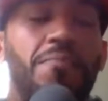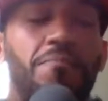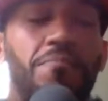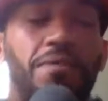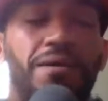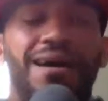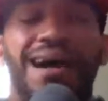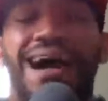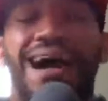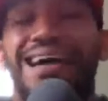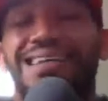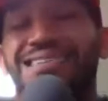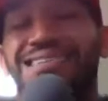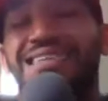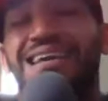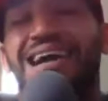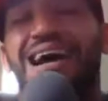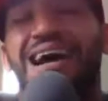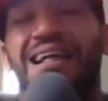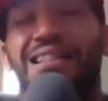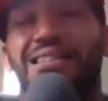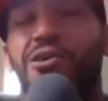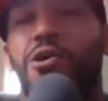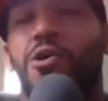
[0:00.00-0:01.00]
But I see
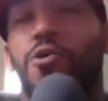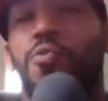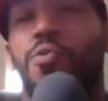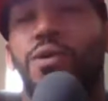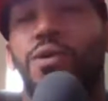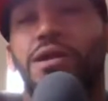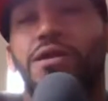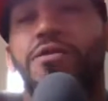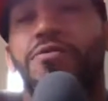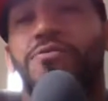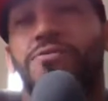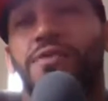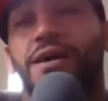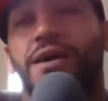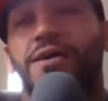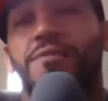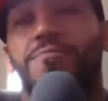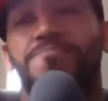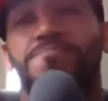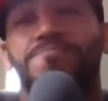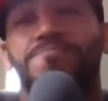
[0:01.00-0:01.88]
Holly Holm winning the fight.